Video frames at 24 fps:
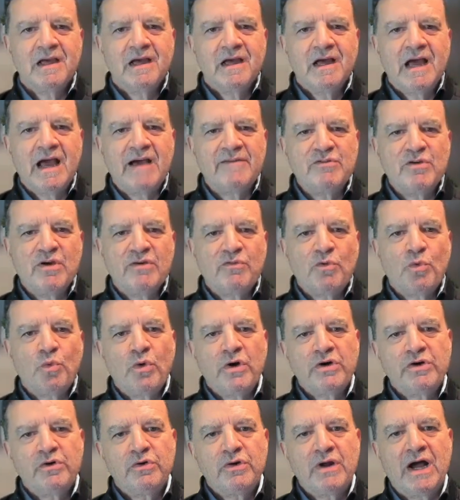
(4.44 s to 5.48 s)
Have you ever
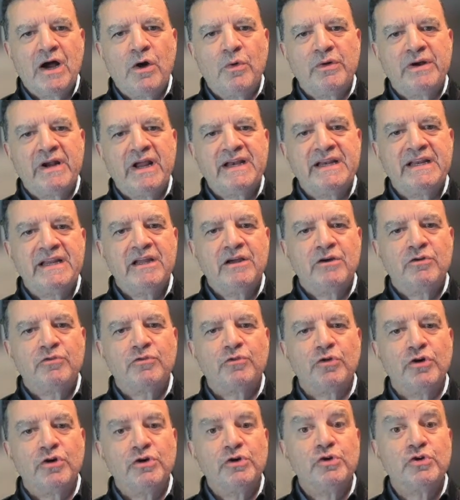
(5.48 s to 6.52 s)
wondered how an idea
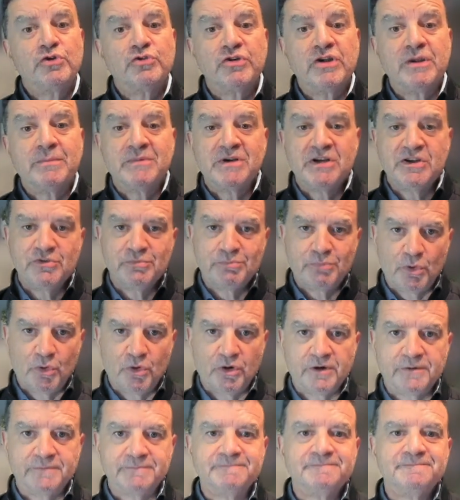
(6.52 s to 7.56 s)
for a new treatment is
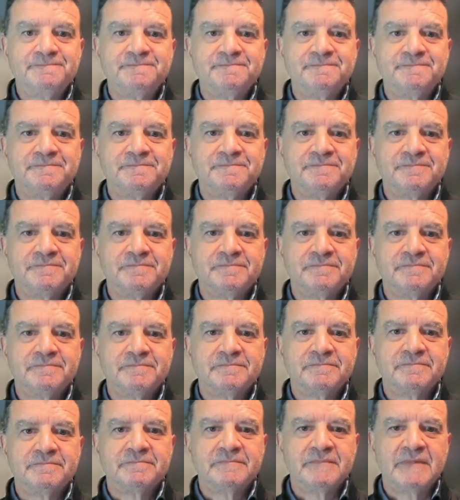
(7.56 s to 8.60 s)
born
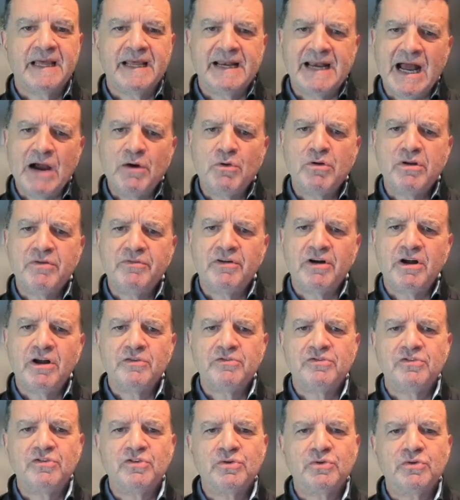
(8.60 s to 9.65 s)
and how it
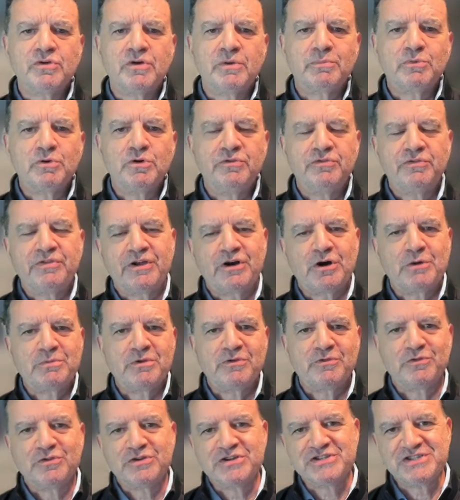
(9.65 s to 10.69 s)
evolves into an approved therapy
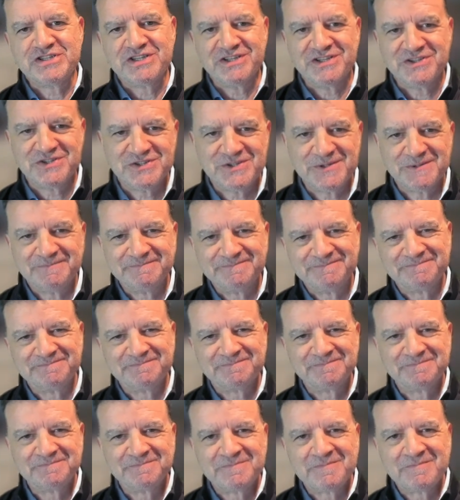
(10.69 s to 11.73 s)
for disease?
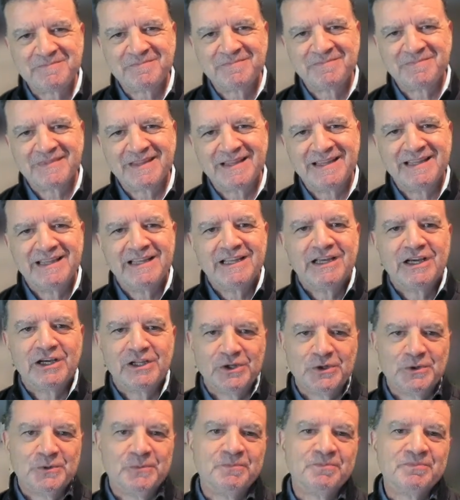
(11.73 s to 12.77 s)

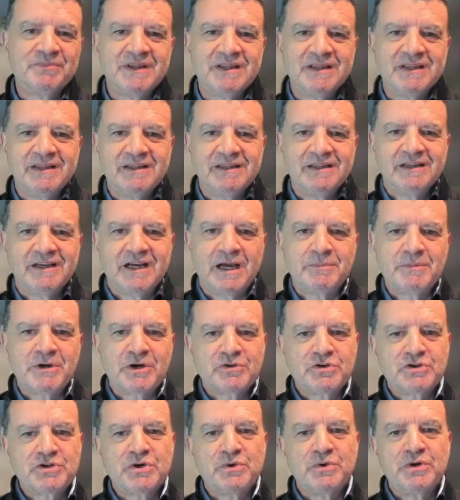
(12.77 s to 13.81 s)
Hello, I'm
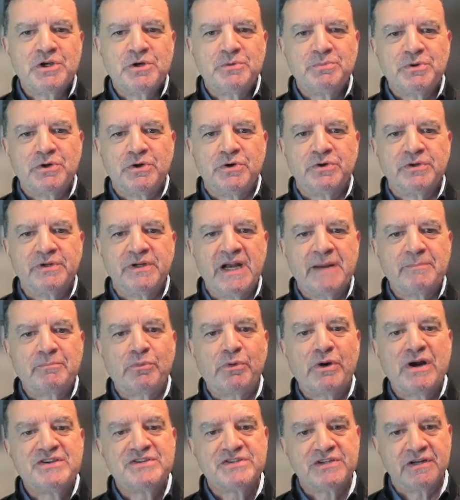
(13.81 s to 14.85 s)
Dr. Tony Capone and I'm
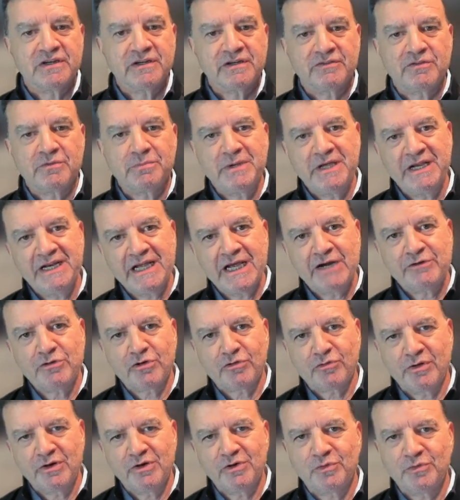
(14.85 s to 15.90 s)
president of the
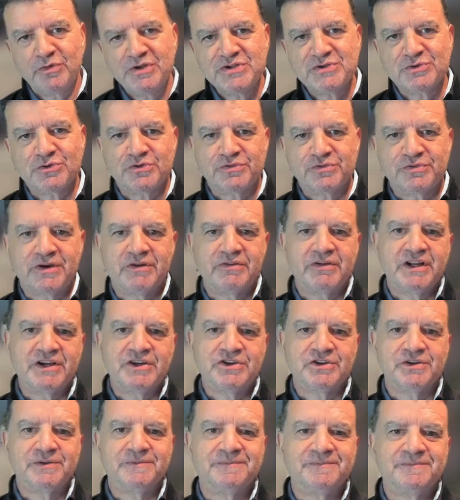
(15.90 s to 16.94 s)
Pediatric Retinal Research
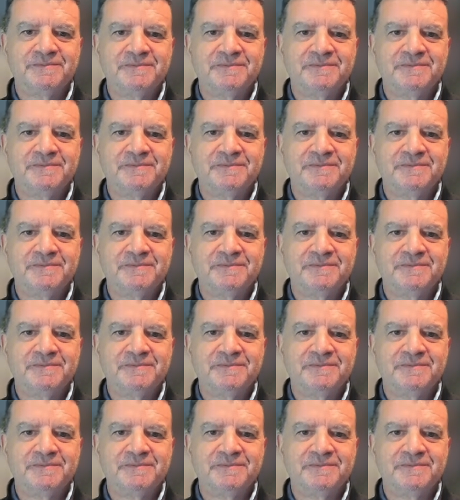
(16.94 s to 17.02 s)
Foundation.